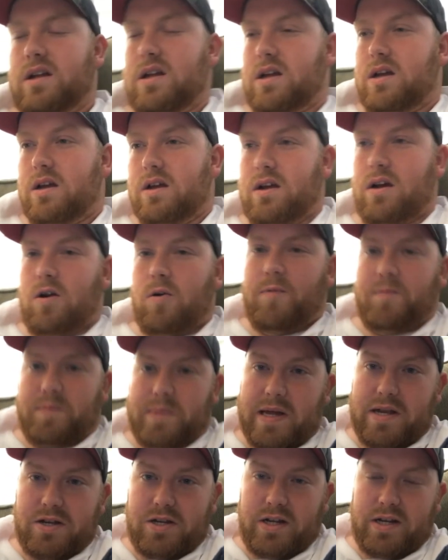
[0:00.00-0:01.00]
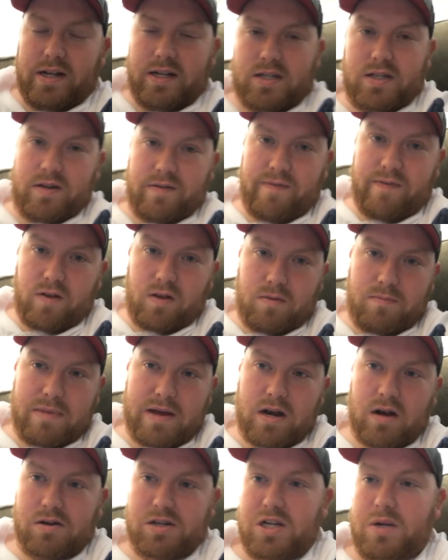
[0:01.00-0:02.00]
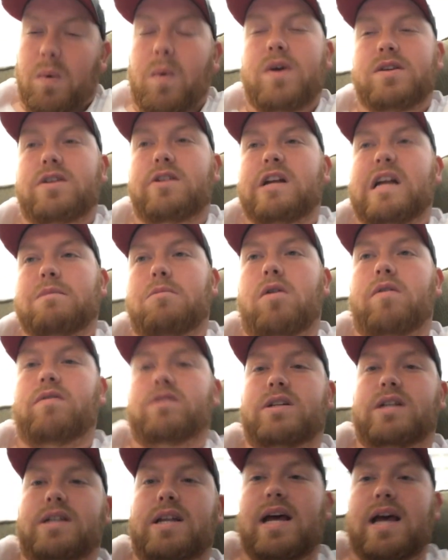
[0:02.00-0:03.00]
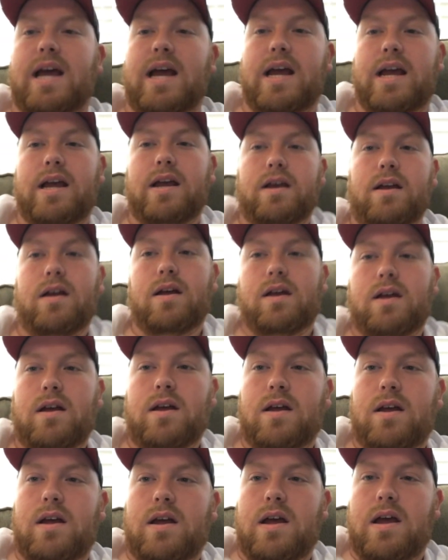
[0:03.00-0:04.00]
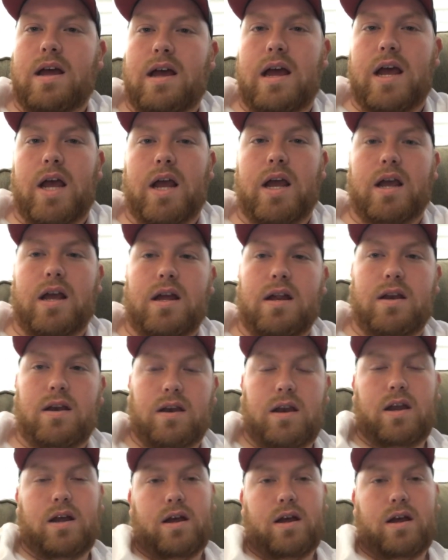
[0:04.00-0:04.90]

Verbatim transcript: uh, hope that she gets to feeling better. She was gonna come over today, and